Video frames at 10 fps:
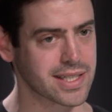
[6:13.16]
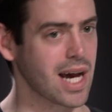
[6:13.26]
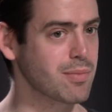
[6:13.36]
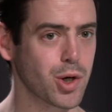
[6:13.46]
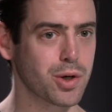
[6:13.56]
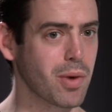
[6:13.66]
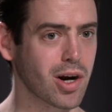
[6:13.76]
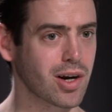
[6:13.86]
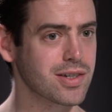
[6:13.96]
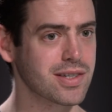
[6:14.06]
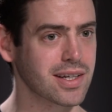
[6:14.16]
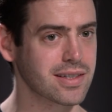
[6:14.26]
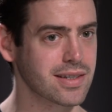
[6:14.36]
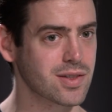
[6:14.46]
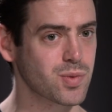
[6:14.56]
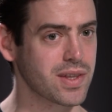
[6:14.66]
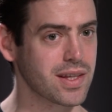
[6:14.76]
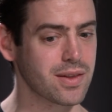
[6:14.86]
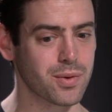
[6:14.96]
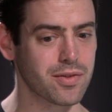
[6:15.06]
time-coded markers that exist
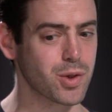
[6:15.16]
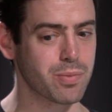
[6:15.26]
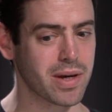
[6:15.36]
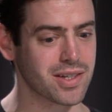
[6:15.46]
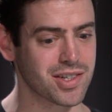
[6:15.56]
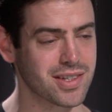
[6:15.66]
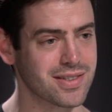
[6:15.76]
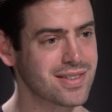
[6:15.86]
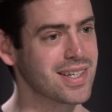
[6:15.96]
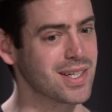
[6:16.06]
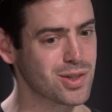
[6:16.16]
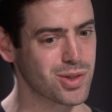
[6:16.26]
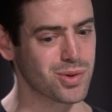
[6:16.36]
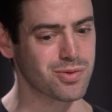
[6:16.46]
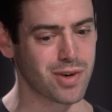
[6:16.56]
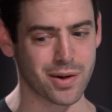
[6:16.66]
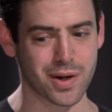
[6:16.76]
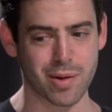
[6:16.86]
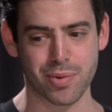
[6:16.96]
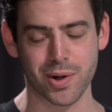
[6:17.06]
within the review pages into Final
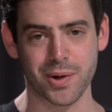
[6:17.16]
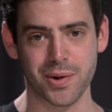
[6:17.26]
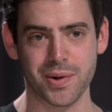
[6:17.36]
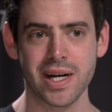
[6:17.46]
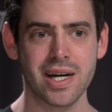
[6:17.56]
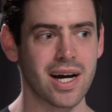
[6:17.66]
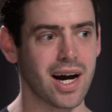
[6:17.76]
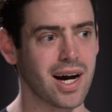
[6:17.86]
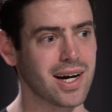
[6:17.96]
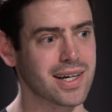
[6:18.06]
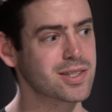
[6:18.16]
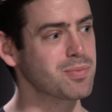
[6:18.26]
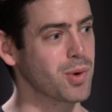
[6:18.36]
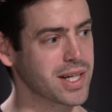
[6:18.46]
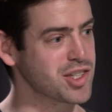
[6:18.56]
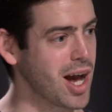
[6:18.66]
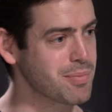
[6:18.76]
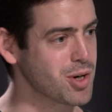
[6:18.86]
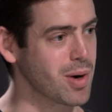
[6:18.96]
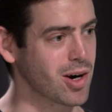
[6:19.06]
Cut Pro, exporting
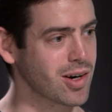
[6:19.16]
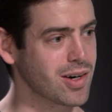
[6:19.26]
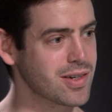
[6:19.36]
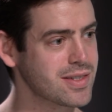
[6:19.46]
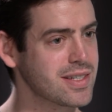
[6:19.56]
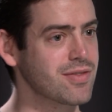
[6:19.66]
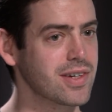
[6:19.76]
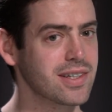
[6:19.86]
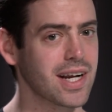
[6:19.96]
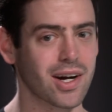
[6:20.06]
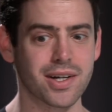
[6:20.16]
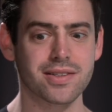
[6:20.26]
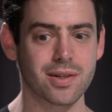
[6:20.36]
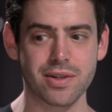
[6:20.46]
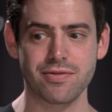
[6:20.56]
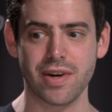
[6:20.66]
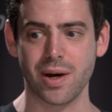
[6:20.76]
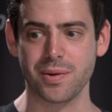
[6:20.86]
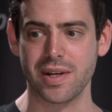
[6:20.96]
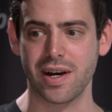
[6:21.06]
chapter markers, different areas that we
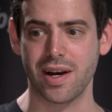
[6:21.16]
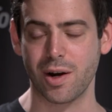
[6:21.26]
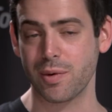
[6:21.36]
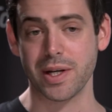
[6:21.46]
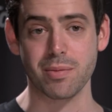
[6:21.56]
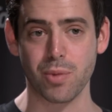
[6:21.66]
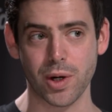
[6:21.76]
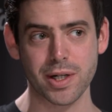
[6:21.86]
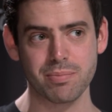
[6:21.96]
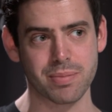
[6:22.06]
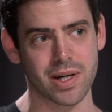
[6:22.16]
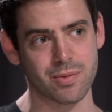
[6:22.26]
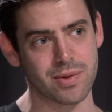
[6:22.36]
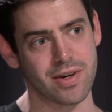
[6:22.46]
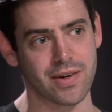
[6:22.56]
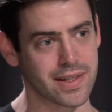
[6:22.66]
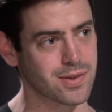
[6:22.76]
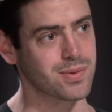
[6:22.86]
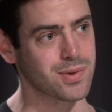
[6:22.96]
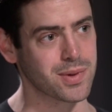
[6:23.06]
found are really important, but we felt like
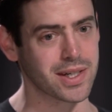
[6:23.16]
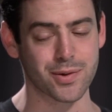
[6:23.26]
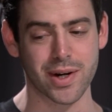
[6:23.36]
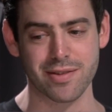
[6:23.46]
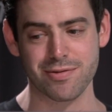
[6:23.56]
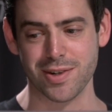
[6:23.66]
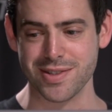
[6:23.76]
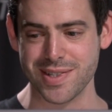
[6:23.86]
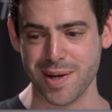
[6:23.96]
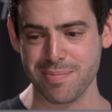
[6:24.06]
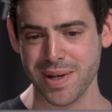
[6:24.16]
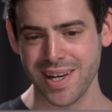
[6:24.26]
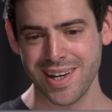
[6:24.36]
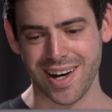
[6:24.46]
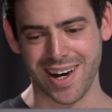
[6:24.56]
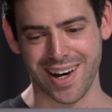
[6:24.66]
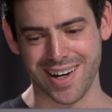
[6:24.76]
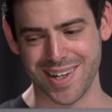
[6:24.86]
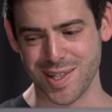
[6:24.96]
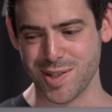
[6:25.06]
this was a really great first step
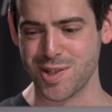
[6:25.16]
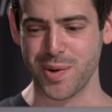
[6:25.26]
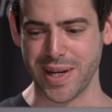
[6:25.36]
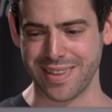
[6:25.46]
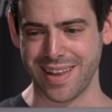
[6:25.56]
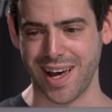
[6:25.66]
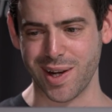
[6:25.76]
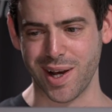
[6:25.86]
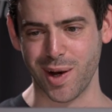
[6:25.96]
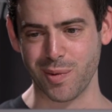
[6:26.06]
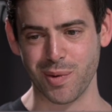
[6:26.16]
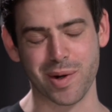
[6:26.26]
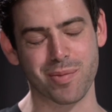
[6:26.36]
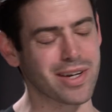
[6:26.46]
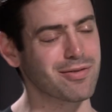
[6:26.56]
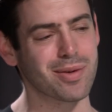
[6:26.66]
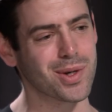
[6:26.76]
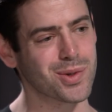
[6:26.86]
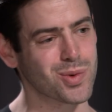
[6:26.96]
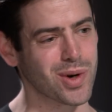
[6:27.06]
in showing that we want to bring
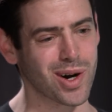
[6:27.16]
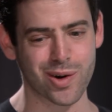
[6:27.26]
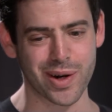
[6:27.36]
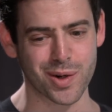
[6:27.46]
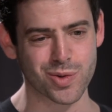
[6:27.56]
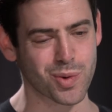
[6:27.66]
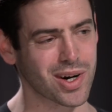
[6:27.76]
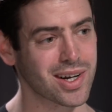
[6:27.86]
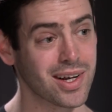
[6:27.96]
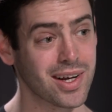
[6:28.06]
Vimeo to where our creators work.